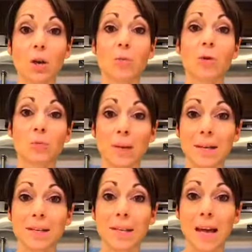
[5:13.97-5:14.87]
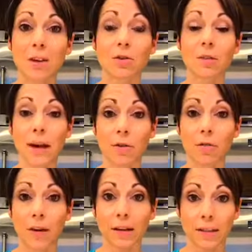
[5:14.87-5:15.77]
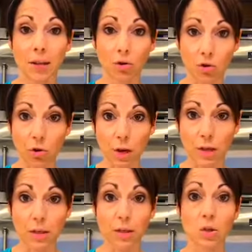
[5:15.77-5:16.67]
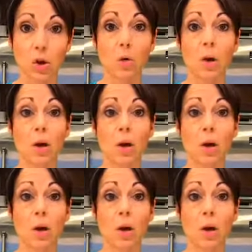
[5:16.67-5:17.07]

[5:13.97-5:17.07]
which means then you're sacrificing nutrients. So